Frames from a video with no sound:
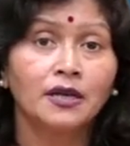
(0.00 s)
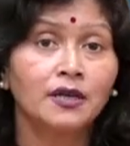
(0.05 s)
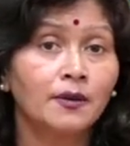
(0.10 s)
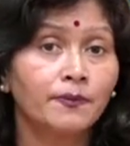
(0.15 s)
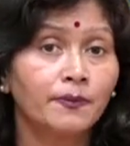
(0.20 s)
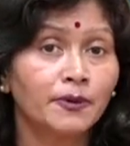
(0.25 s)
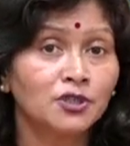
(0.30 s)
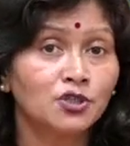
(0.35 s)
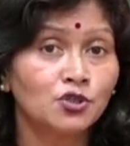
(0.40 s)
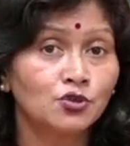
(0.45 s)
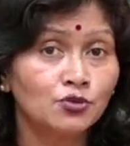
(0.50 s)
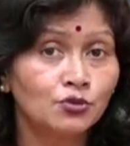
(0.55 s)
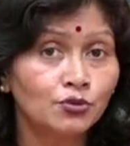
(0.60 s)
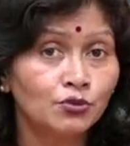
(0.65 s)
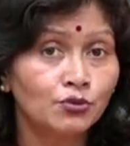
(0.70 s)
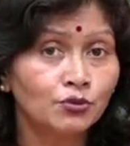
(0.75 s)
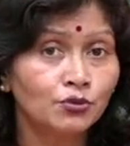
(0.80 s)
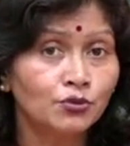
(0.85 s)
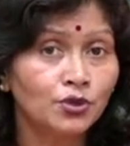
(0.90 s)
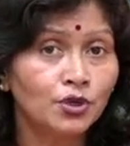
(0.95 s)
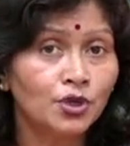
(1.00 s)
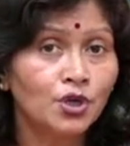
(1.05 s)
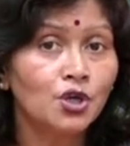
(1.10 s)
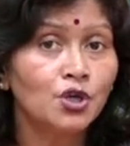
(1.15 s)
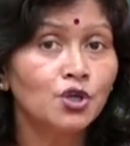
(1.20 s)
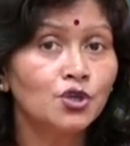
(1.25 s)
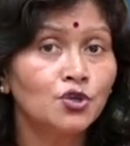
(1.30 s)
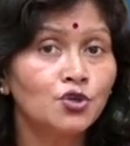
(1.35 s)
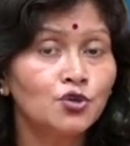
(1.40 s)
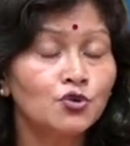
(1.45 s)
number 2
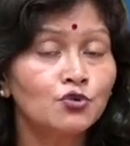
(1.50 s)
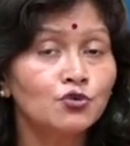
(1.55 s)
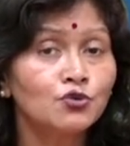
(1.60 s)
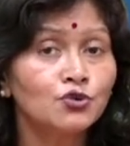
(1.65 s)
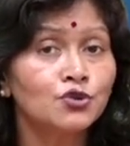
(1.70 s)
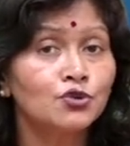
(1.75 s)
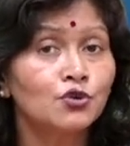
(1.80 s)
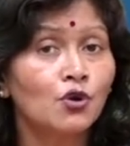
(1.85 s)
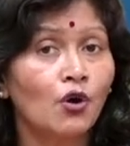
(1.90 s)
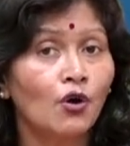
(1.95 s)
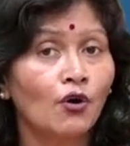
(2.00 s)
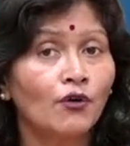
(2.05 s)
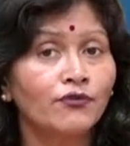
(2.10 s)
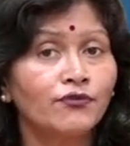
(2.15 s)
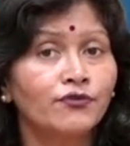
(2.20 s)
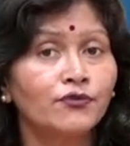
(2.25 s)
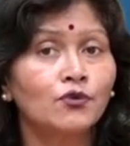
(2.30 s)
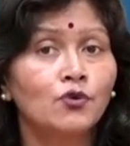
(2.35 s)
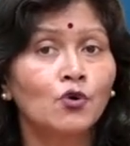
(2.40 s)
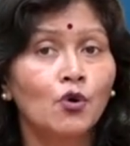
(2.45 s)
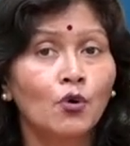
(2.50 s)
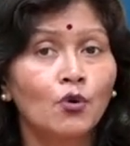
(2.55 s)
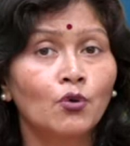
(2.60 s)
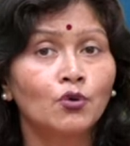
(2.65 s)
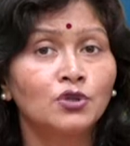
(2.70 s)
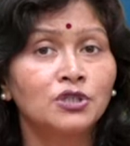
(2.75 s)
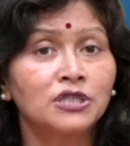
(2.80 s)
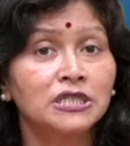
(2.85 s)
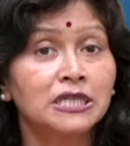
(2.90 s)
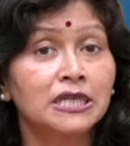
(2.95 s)
use of
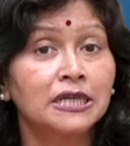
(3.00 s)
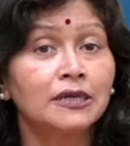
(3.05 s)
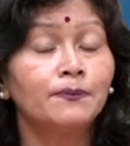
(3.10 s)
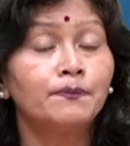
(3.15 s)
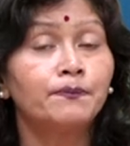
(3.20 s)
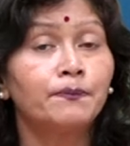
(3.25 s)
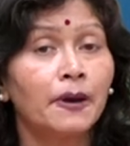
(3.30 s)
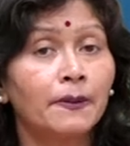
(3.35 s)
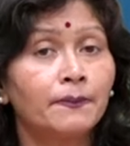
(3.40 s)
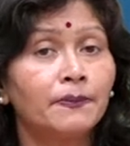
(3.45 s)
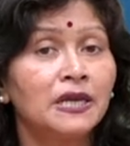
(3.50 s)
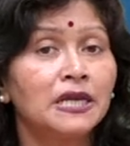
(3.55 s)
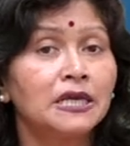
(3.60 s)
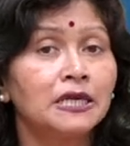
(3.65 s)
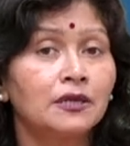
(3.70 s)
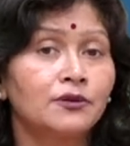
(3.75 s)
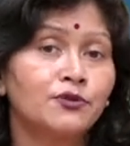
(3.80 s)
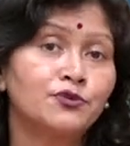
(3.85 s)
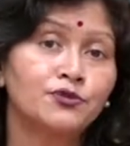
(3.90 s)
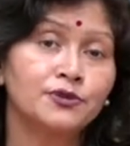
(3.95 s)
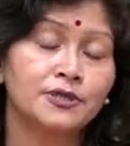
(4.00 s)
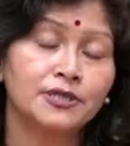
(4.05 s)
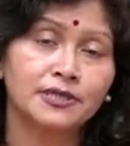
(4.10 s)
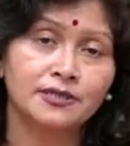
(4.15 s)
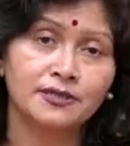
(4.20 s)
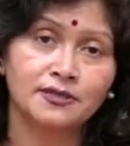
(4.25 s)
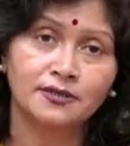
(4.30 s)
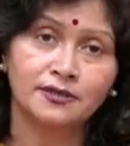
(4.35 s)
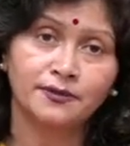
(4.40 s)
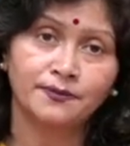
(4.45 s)
gold in public
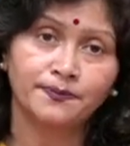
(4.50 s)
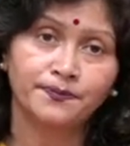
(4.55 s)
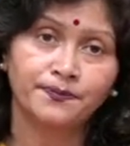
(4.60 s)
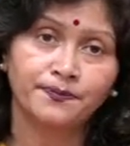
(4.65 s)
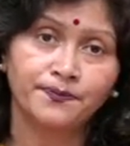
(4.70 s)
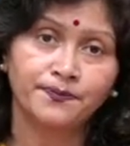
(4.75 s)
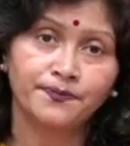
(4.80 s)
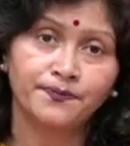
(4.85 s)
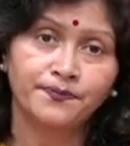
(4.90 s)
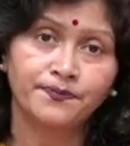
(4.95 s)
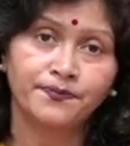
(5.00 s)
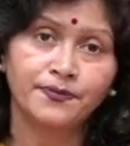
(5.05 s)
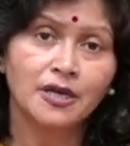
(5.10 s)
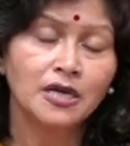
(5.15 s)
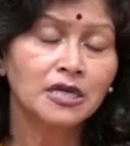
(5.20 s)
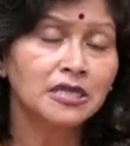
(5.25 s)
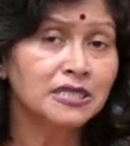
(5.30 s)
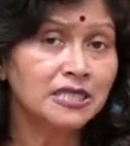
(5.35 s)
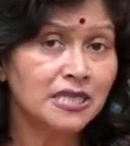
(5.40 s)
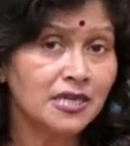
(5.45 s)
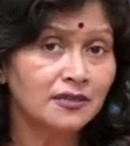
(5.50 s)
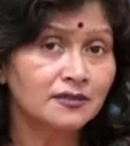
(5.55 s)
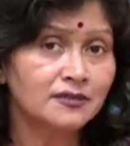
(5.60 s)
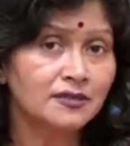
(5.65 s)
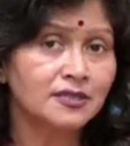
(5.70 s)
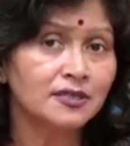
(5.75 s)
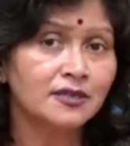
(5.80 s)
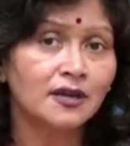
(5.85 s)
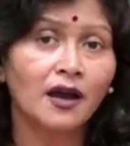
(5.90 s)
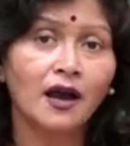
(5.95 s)
interest
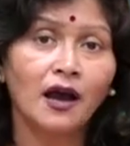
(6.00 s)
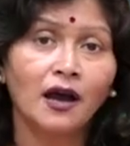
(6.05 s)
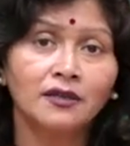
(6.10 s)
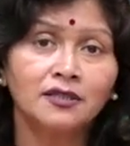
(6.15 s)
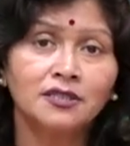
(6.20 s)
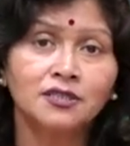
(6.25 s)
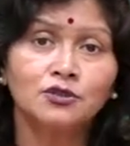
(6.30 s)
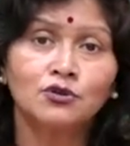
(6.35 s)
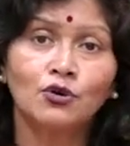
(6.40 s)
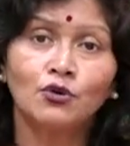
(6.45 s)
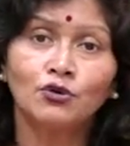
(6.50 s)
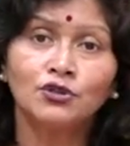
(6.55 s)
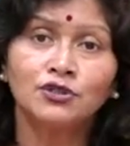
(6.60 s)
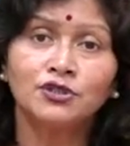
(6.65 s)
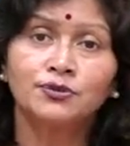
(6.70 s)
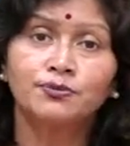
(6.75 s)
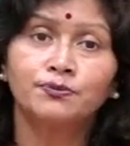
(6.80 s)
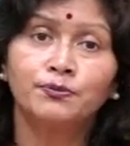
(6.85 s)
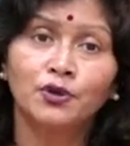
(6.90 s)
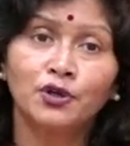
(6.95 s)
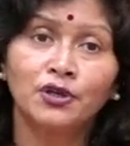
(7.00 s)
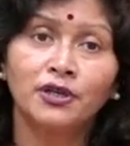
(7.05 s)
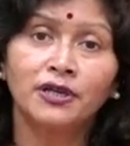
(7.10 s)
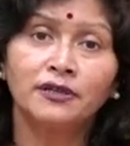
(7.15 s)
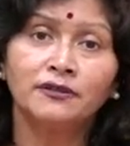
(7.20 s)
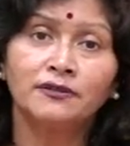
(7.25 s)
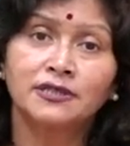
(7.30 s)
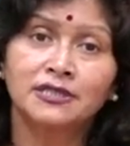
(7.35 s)
since under gold bullion